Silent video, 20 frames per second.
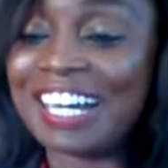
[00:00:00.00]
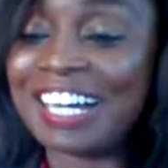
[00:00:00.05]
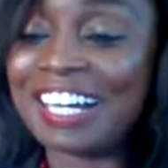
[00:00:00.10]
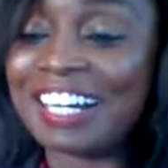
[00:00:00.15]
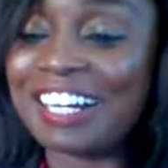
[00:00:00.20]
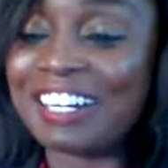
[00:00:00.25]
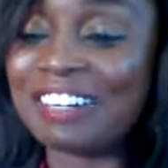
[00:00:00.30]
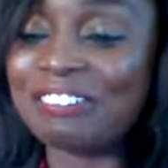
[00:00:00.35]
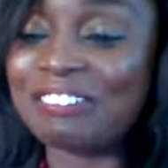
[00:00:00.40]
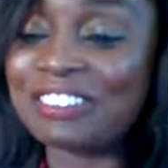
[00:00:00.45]

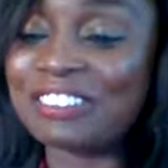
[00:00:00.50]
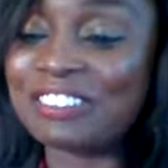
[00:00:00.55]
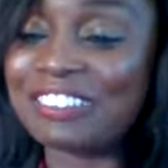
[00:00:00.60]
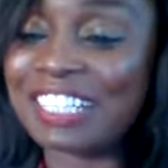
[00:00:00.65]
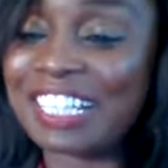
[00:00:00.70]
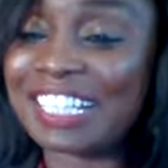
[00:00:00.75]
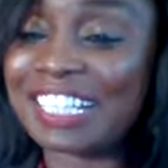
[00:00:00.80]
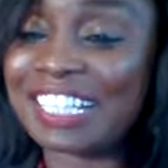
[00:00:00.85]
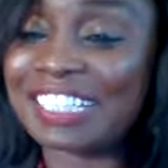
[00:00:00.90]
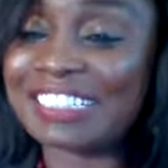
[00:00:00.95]
Um, so,
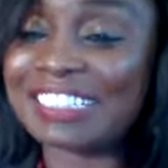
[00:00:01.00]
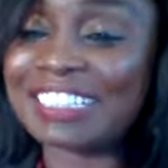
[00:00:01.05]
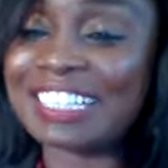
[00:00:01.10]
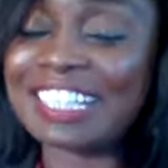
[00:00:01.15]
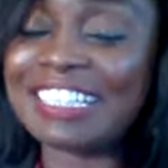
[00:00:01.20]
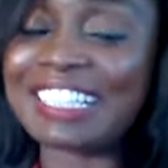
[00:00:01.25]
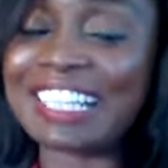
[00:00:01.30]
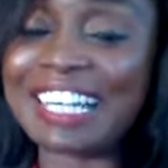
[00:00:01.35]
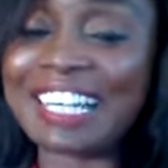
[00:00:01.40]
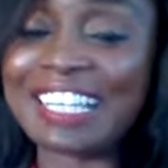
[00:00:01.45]
like I
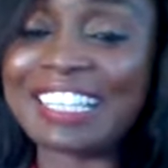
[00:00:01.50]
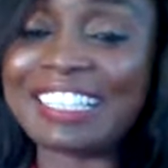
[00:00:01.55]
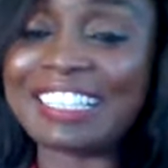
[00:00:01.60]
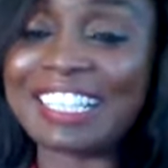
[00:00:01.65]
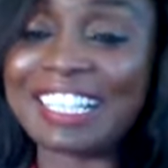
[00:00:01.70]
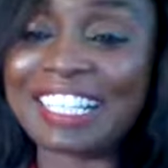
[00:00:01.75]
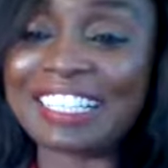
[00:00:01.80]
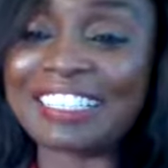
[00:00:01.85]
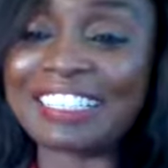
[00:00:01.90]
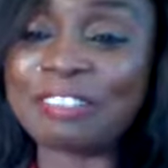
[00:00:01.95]
said
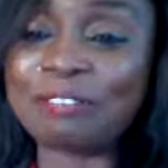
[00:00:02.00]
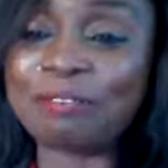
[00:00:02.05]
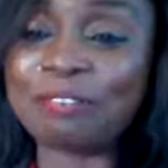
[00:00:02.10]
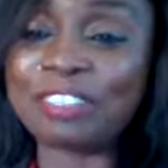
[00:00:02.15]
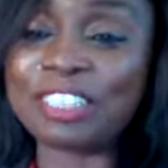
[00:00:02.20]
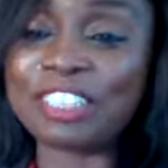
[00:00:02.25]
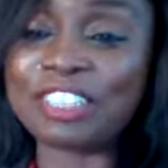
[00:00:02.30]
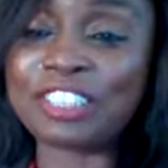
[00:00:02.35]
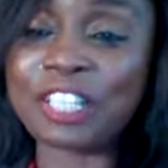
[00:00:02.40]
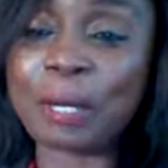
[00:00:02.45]
earlier, the,
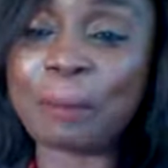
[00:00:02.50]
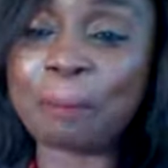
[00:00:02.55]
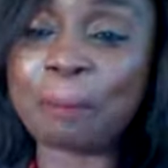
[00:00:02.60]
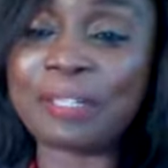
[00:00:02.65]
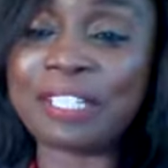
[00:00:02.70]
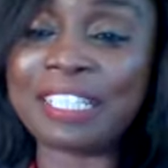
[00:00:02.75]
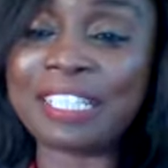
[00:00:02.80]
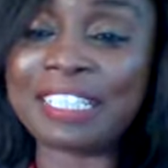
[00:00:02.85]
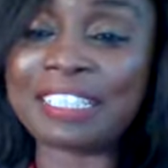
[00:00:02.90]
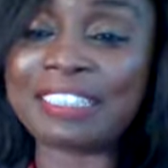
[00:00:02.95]
the
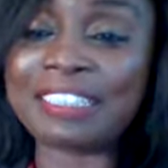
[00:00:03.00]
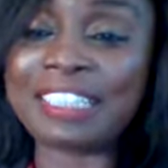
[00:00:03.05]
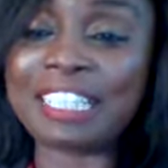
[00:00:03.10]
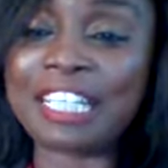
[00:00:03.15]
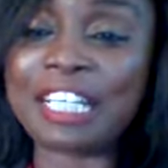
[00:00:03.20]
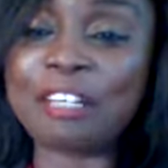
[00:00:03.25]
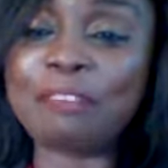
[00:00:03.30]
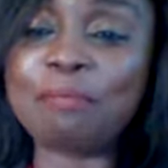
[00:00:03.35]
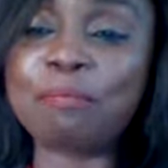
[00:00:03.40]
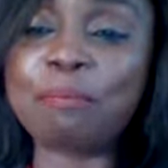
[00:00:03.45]
topic is
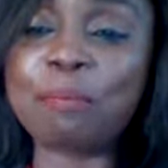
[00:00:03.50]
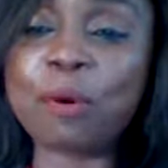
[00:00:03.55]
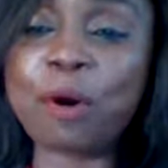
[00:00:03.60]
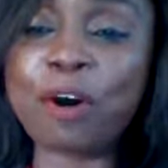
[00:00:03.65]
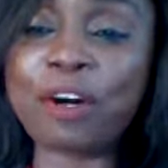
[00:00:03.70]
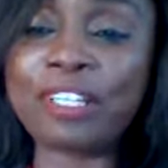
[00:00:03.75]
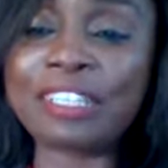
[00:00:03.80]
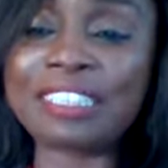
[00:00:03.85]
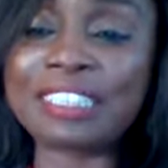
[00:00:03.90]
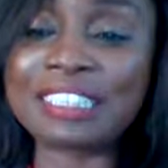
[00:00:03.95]
the
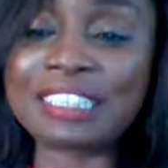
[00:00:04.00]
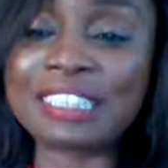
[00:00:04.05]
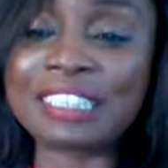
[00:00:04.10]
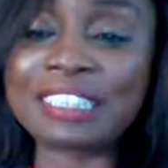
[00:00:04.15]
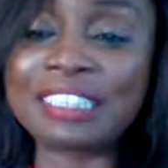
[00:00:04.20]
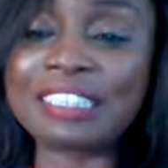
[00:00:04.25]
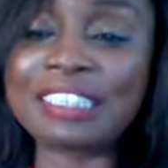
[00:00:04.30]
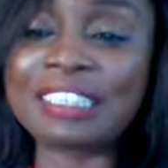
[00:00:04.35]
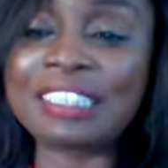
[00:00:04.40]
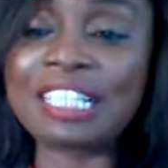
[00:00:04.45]

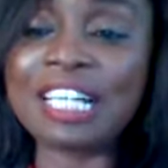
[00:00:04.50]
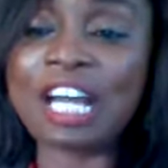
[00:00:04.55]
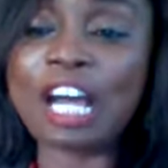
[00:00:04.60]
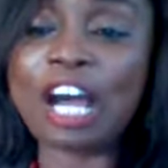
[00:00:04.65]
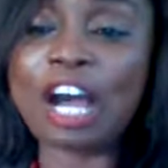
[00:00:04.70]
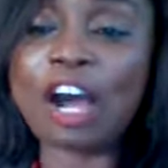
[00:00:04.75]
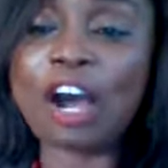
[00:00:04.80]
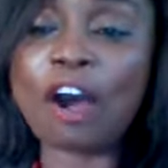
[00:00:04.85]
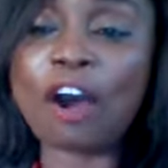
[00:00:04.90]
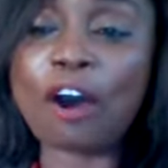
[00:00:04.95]
importance
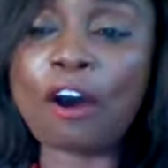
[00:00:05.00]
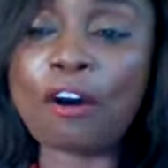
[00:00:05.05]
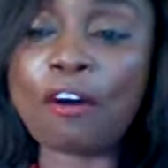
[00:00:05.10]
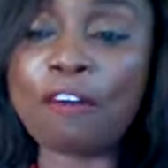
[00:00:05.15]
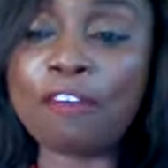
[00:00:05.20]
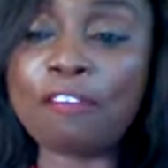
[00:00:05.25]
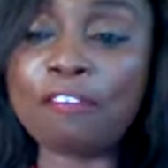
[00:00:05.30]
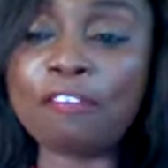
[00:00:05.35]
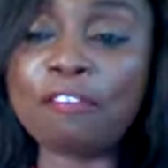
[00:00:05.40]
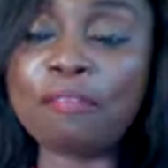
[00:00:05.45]

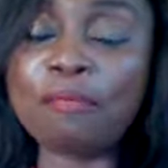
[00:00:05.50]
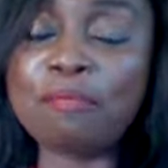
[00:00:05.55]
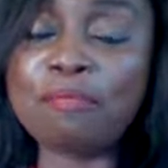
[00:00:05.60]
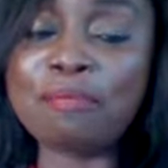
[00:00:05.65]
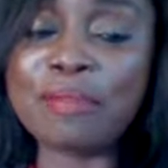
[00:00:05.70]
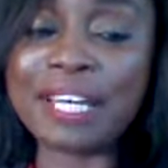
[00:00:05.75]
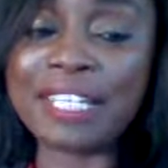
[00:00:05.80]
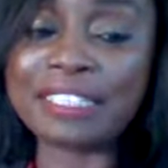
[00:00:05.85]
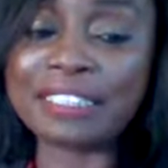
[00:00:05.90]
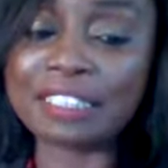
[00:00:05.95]
of
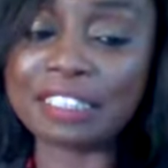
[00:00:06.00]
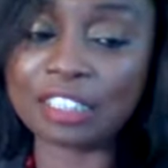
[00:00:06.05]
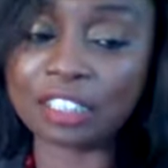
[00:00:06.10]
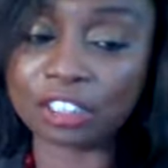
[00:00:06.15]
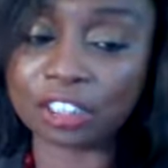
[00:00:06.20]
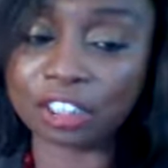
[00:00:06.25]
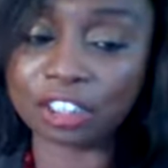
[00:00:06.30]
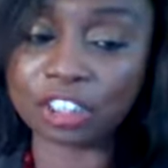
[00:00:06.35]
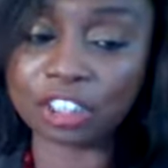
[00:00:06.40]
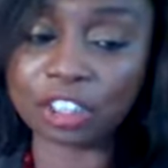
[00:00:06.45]

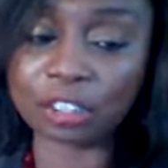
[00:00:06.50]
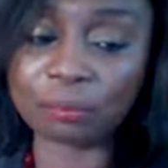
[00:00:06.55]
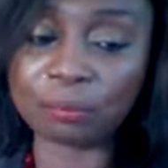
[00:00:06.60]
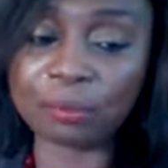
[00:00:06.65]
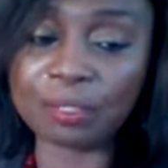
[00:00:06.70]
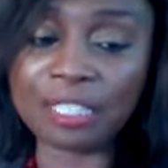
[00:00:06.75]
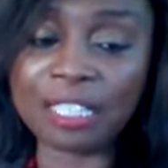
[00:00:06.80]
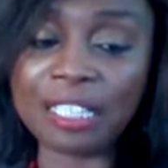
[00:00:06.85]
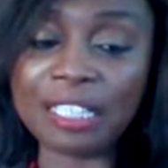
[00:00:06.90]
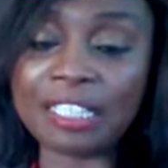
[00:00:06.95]

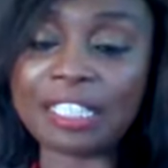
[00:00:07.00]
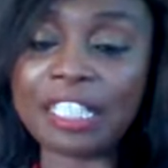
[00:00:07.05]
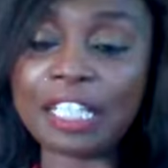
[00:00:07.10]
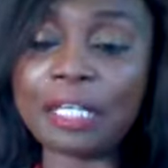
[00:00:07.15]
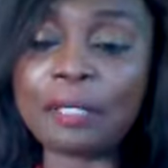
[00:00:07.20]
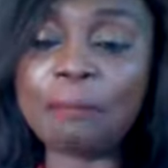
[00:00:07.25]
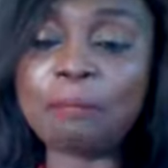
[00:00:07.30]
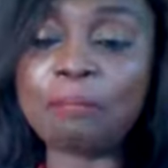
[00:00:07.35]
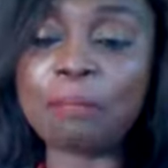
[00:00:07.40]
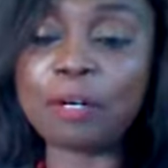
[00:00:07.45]
mentorship,
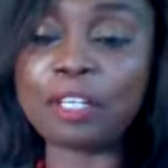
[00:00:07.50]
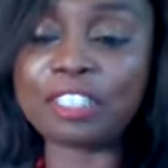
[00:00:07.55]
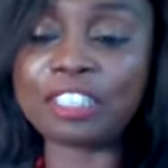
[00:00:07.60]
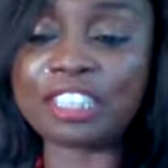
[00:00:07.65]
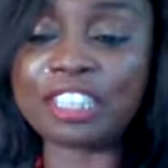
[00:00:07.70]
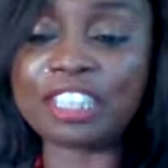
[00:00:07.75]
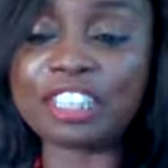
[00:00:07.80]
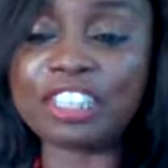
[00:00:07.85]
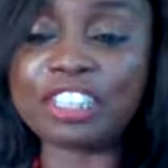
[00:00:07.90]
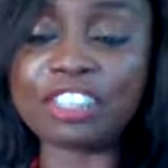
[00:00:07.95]
the
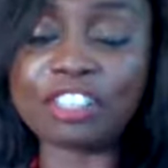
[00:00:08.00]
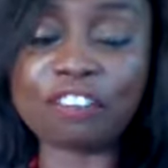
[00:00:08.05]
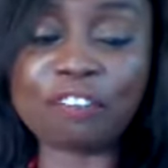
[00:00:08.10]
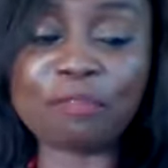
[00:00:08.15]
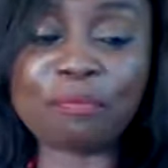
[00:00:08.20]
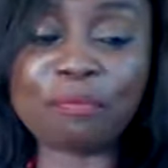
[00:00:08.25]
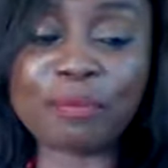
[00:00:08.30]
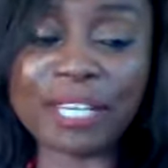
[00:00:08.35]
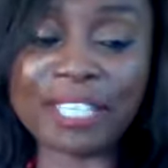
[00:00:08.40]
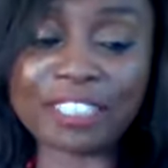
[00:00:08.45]
importance
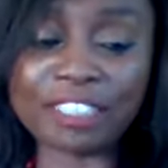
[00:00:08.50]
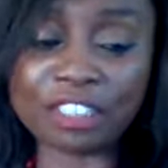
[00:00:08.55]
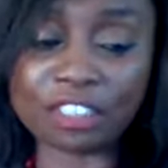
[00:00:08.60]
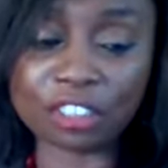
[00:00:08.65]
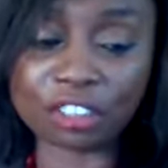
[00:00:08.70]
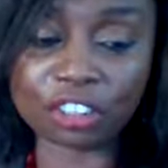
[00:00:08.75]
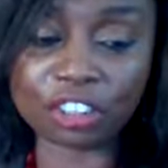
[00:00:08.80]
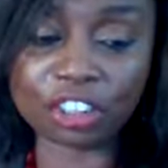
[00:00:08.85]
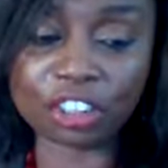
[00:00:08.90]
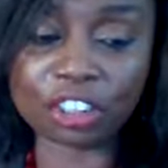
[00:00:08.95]
of
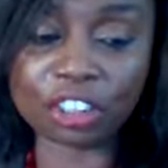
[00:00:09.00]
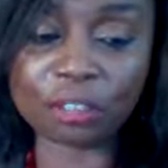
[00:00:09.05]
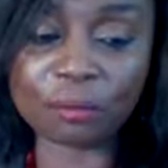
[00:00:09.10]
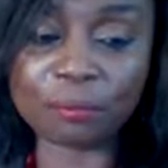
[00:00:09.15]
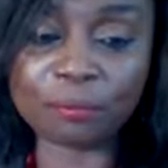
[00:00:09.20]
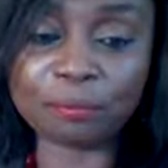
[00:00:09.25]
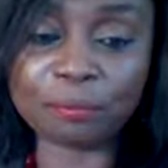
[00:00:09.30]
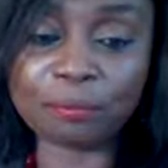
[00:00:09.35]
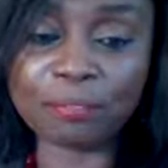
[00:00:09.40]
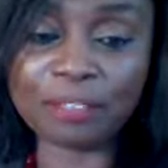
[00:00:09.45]

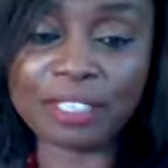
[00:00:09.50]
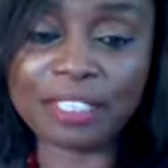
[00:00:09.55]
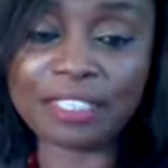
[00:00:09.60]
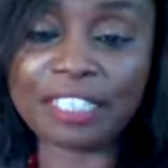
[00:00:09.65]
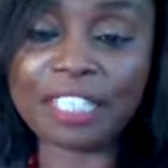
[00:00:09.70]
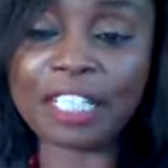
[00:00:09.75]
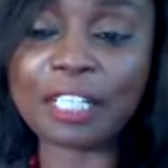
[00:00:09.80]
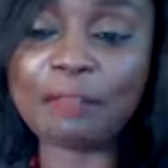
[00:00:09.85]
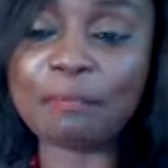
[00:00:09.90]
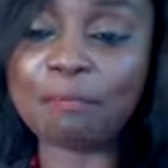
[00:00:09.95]
mentorship,
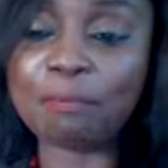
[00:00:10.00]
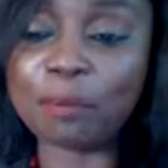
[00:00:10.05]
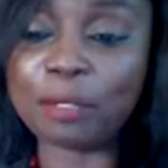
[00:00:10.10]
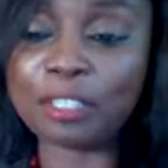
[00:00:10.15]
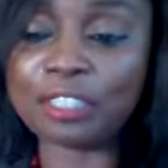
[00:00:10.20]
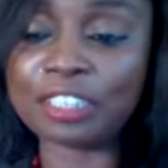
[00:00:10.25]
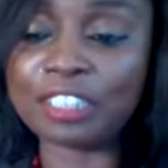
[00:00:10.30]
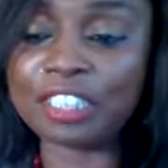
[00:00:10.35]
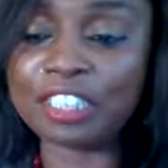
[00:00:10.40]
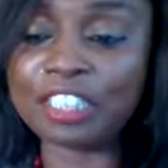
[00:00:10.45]
the
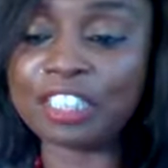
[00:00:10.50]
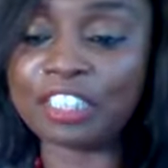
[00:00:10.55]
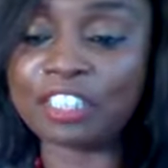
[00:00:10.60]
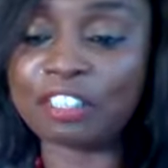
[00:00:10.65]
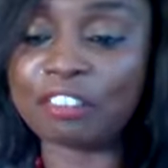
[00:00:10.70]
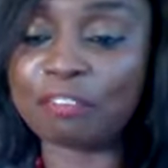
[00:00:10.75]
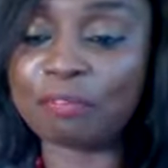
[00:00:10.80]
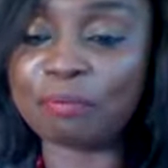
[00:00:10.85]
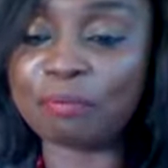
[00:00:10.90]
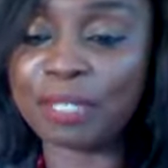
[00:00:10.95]
importance
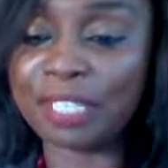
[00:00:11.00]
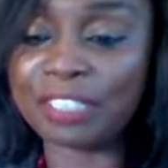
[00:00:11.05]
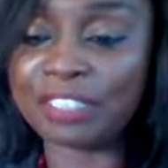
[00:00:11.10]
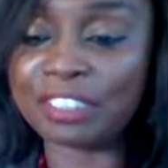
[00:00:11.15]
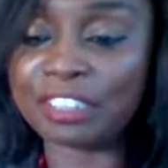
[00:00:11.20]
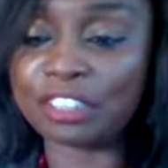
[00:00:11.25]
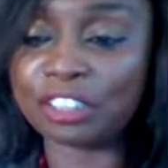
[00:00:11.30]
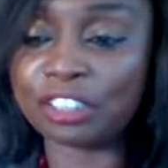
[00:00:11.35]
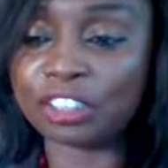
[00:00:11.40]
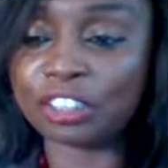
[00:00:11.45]
of
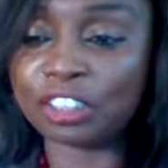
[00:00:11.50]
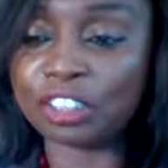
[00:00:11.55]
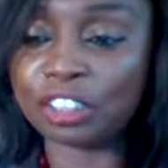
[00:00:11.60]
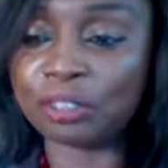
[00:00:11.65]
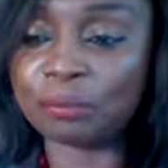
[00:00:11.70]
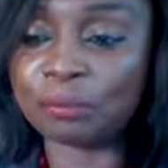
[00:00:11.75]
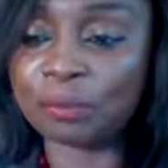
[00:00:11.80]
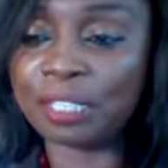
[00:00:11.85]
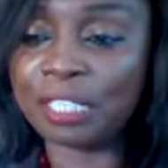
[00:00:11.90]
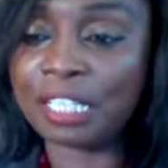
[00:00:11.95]

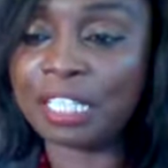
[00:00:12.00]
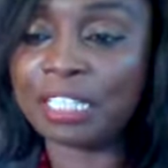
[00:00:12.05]
mentorship.